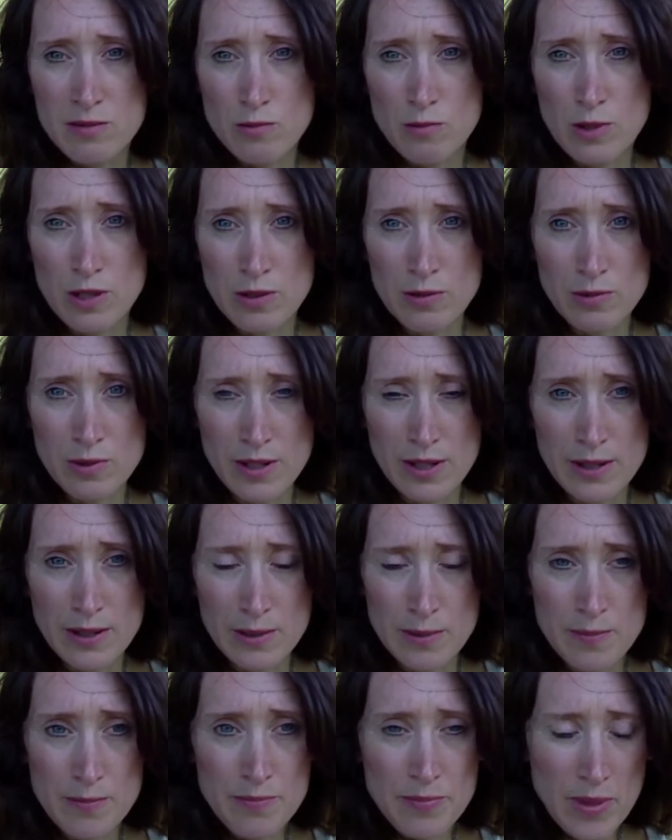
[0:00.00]
on the wheel
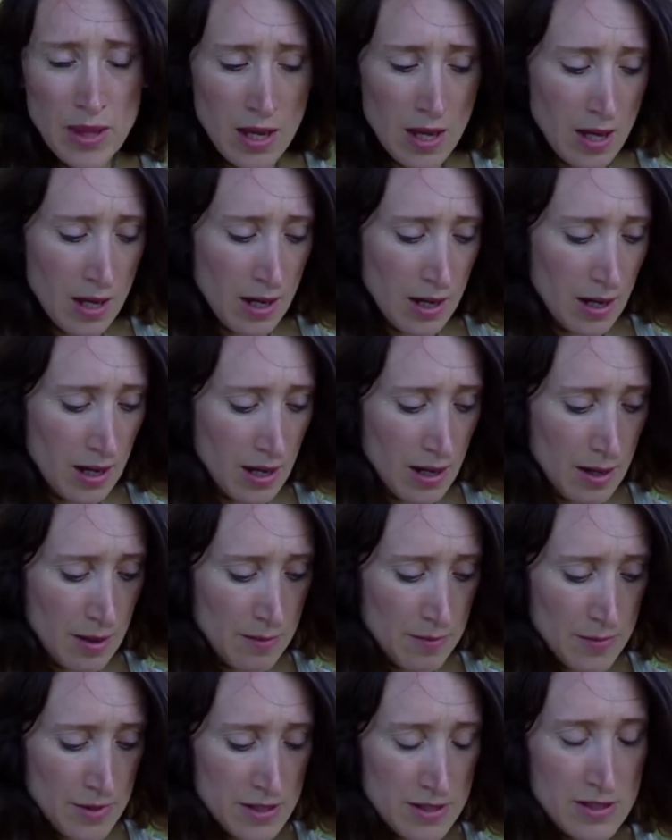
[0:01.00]
now.
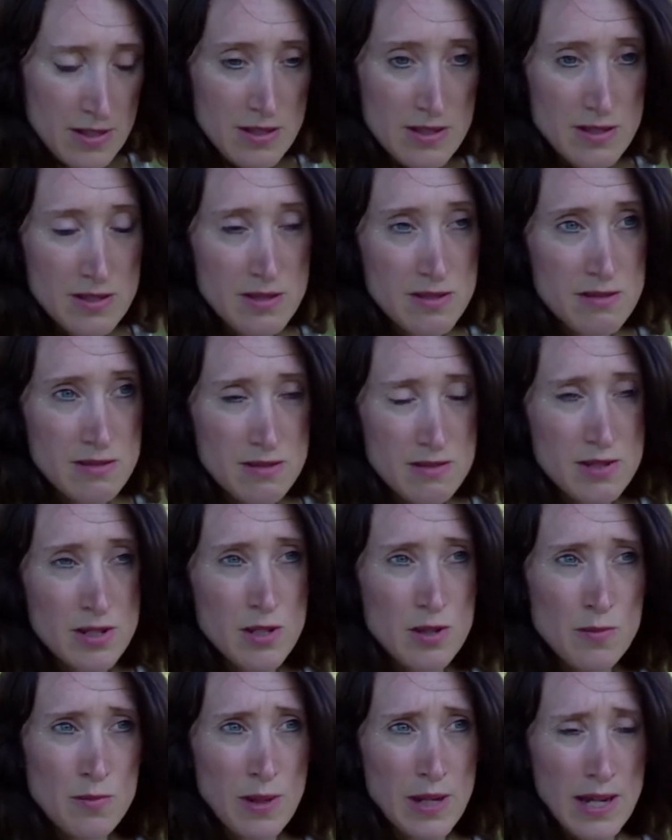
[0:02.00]
This is
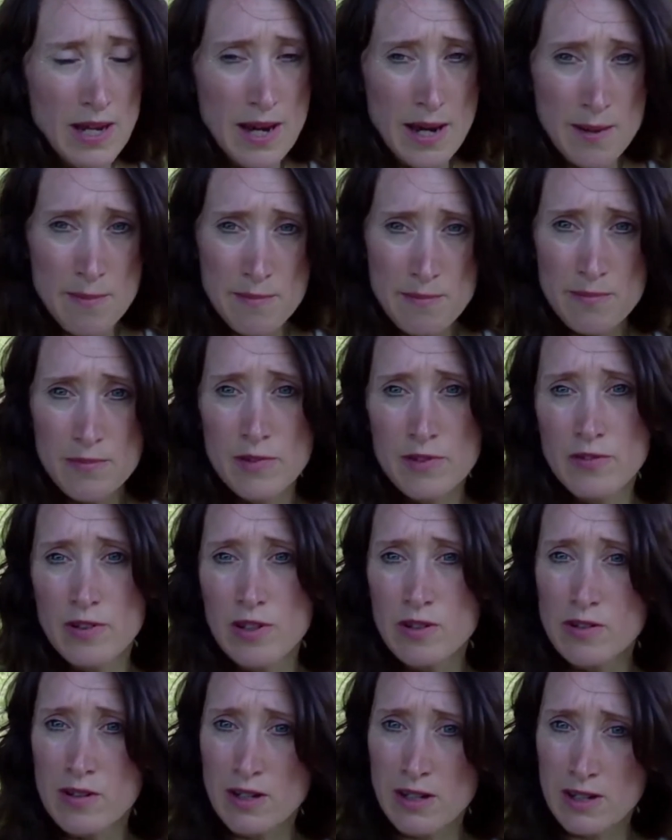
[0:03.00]
2 p.m. if
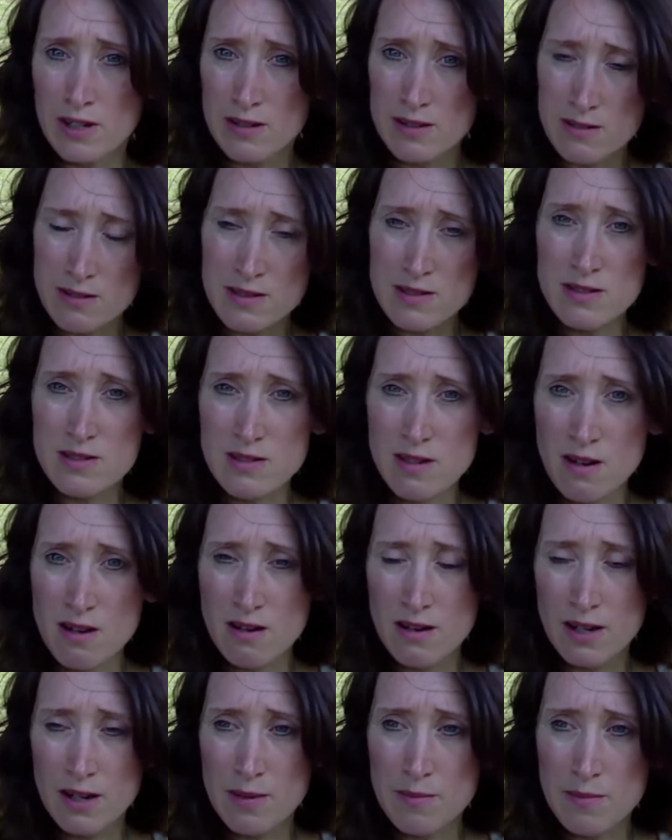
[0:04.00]
you look at it as a
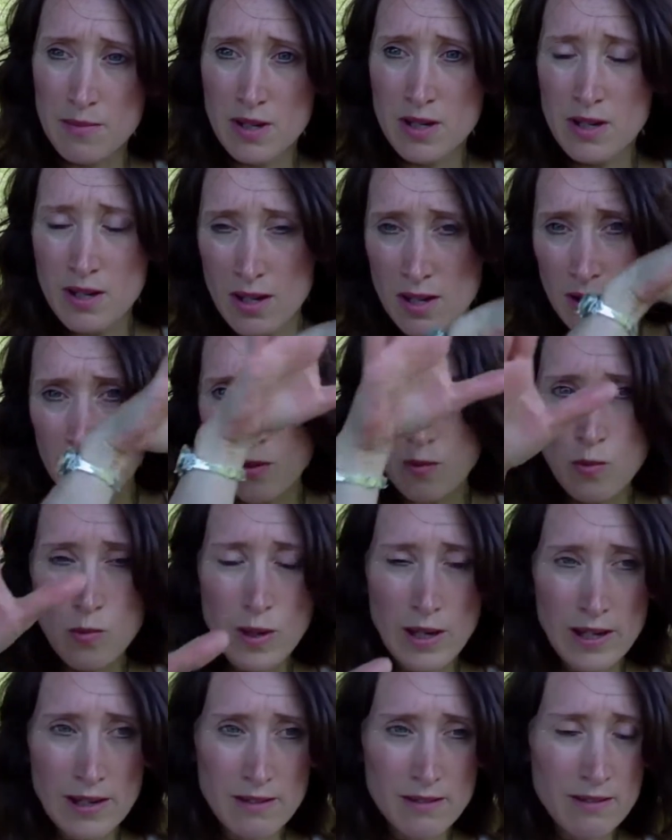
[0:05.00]
time
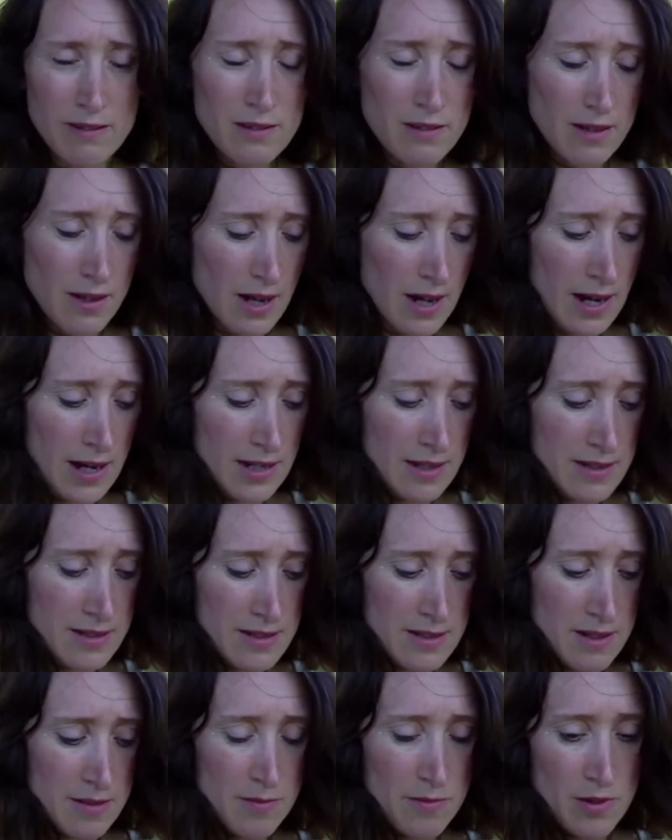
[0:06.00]
wheel,
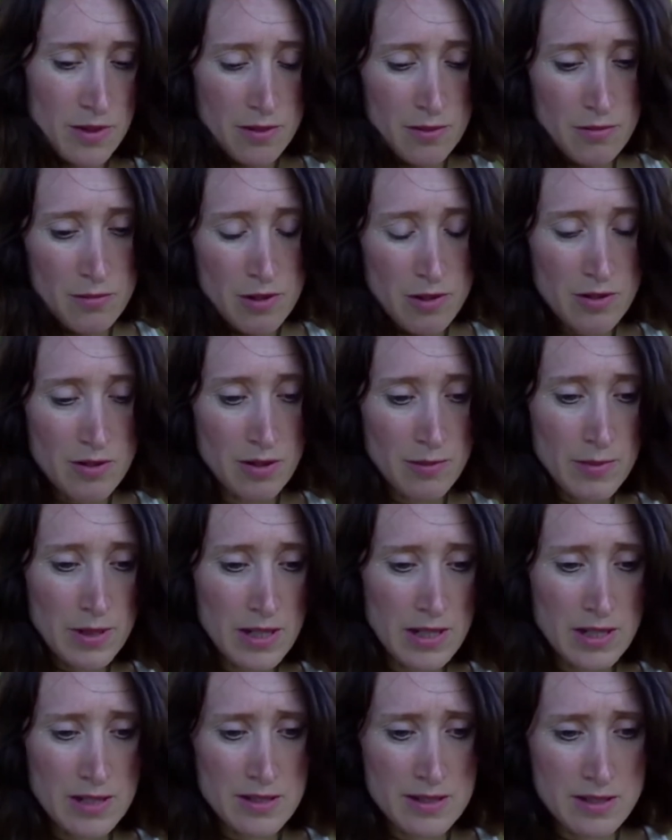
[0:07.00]
and the rune I'm
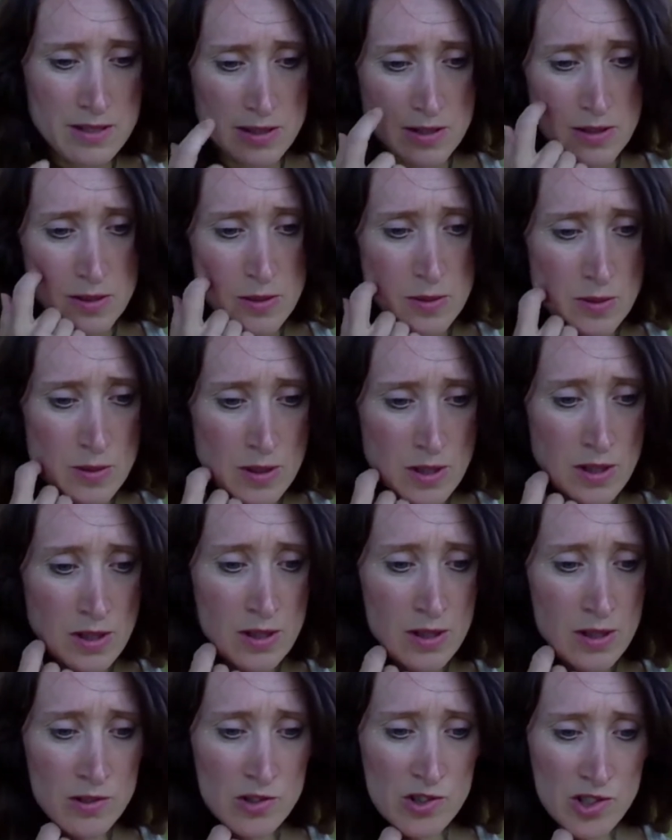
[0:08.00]
here to
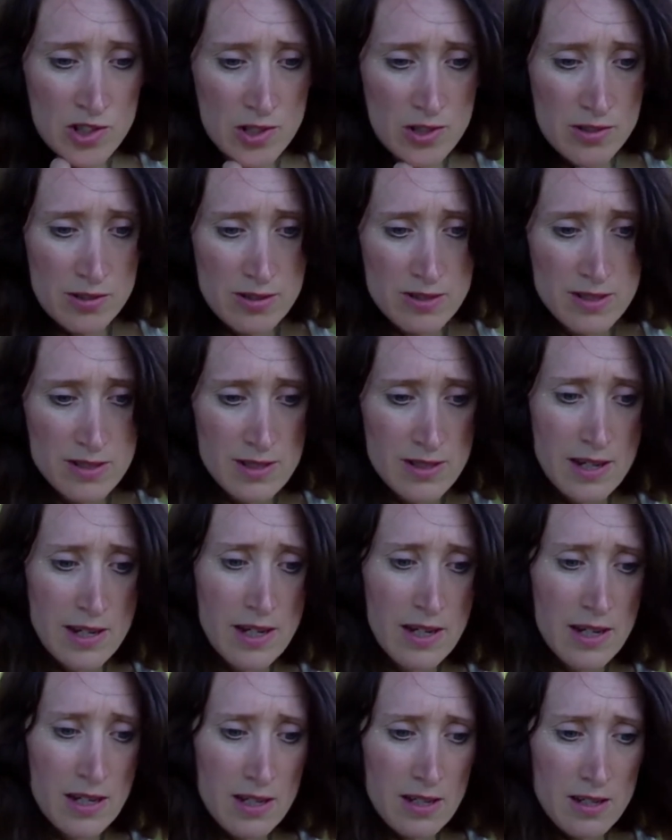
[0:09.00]
chant
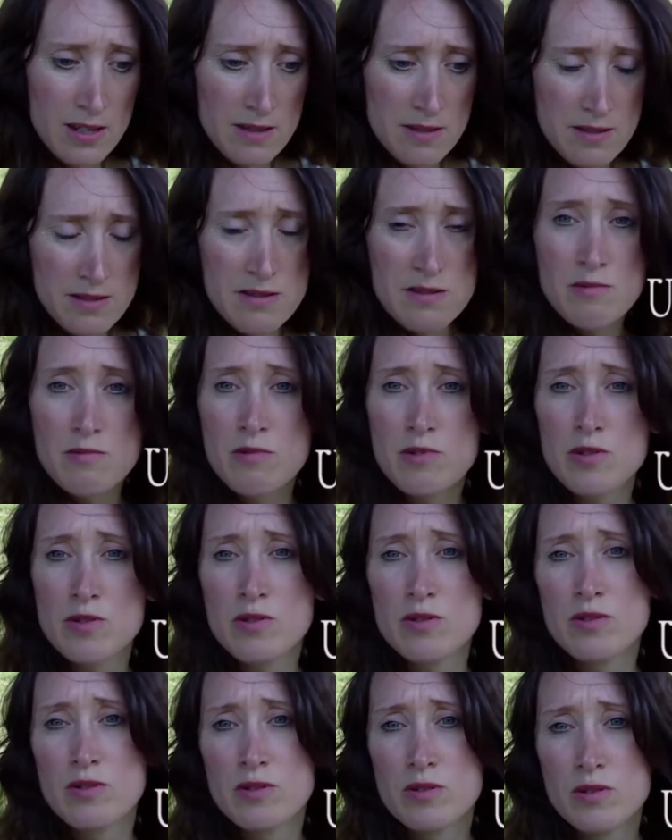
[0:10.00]
today is the
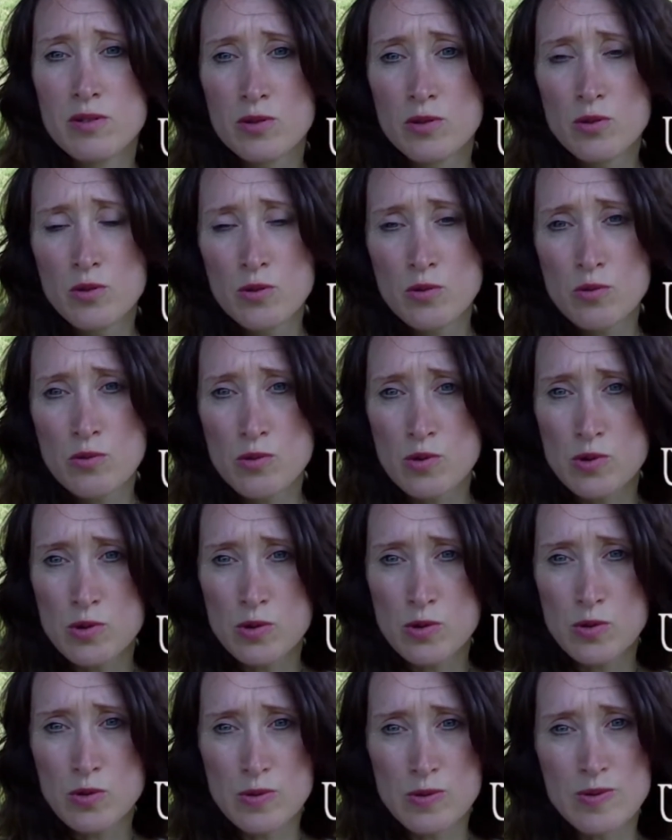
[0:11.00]
rune
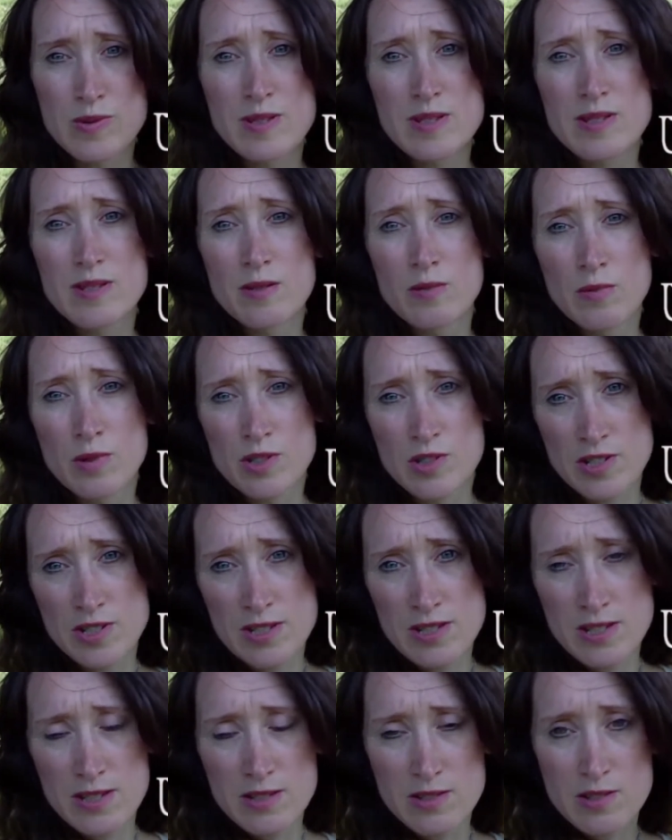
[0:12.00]
Uruz, which
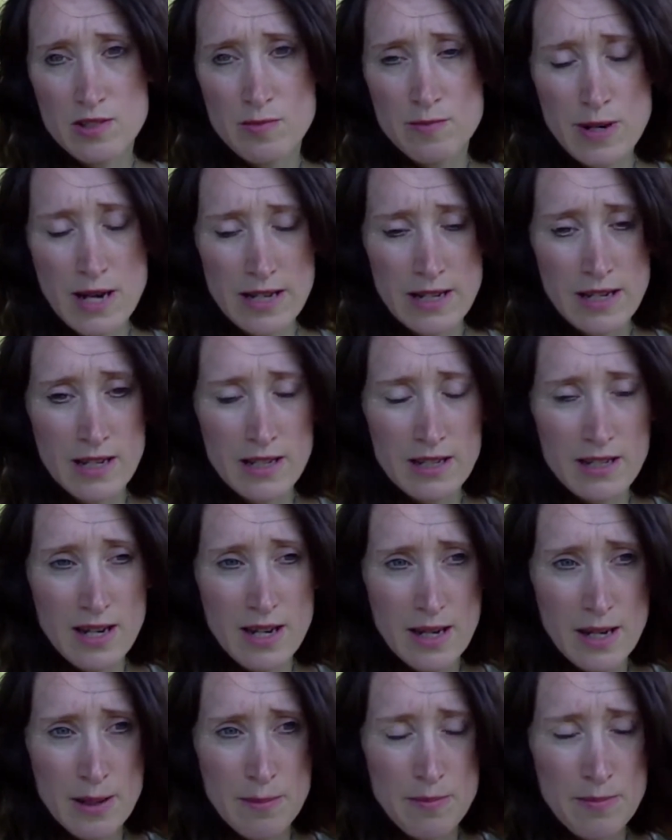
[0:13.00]
is its Germanic
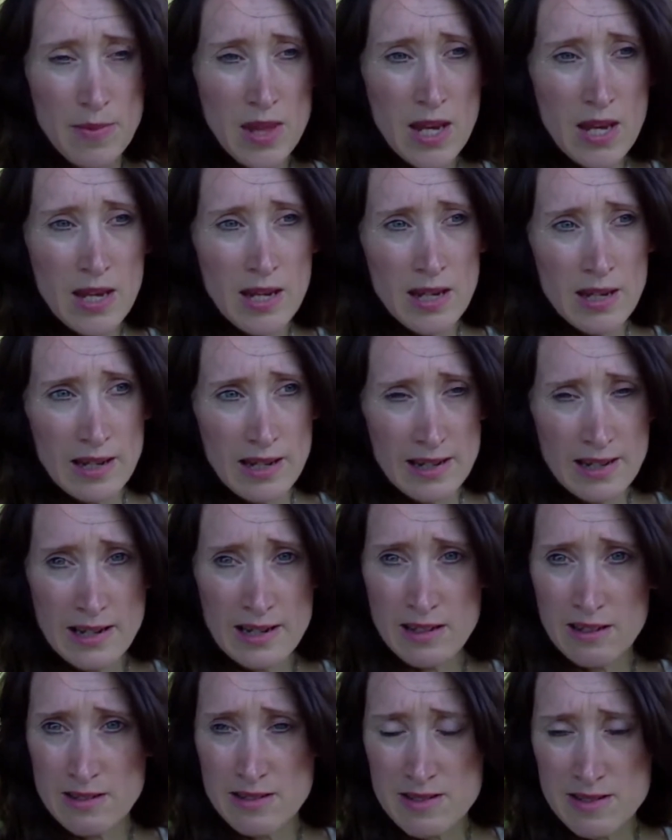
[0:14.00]
name. In
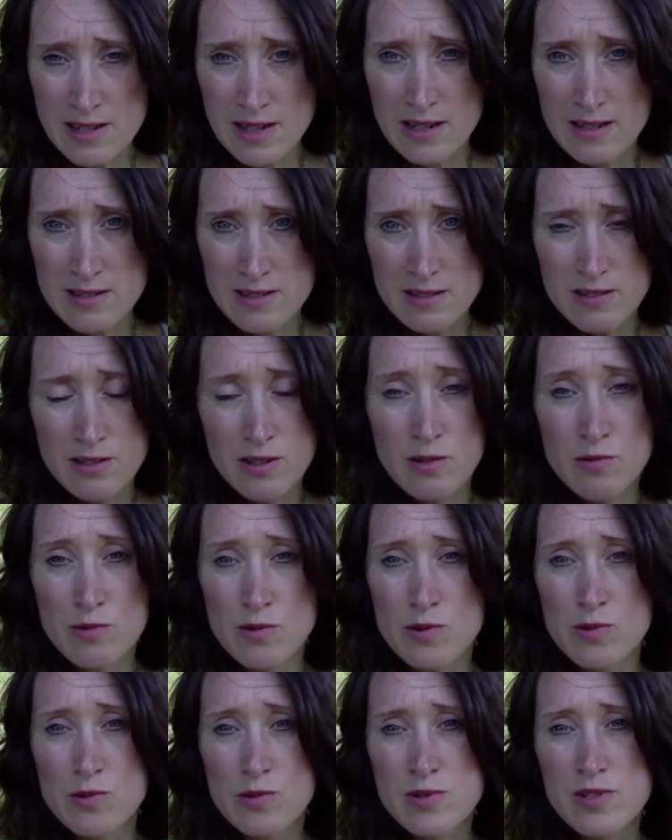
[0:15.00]
Anglo-Saxon and
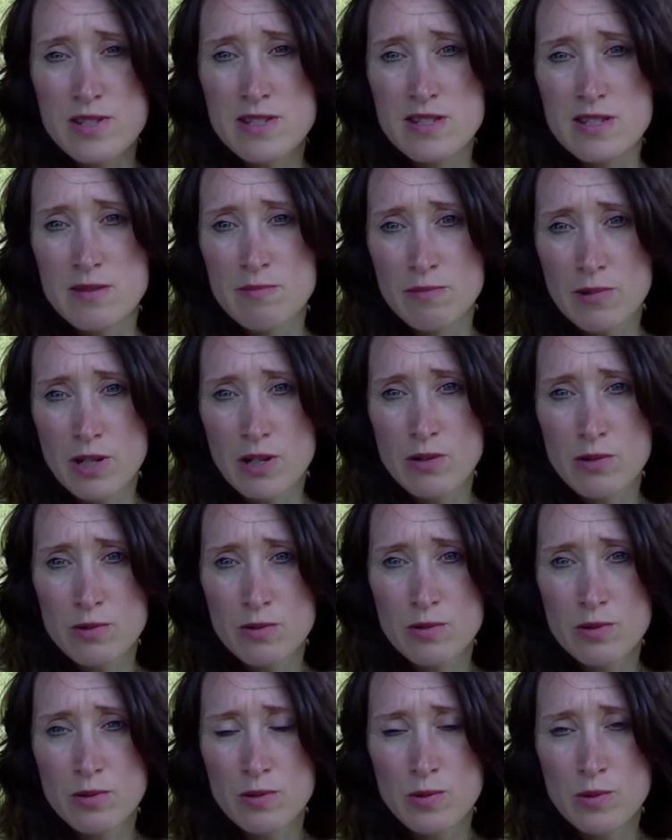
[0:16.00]
Old Norse it's simply
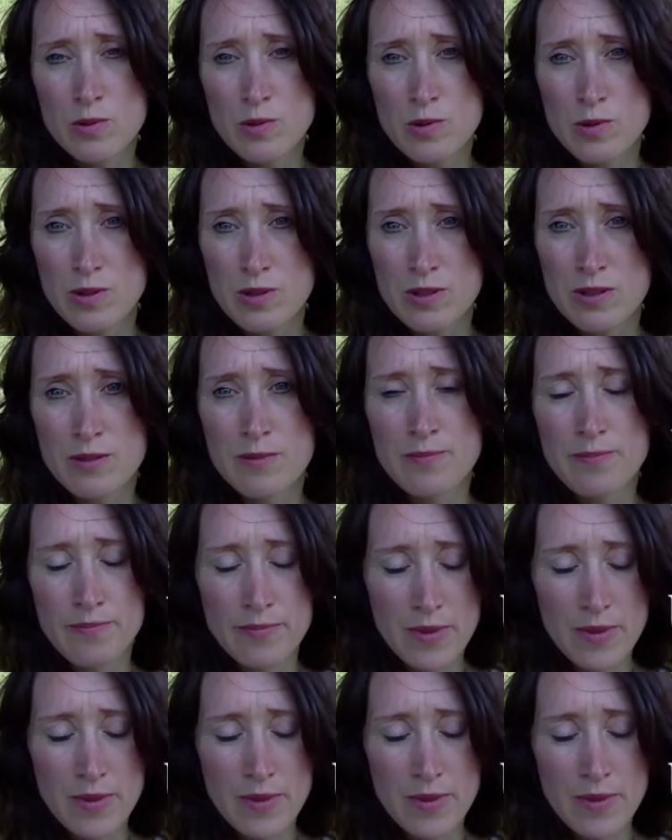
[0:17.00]
called Ur.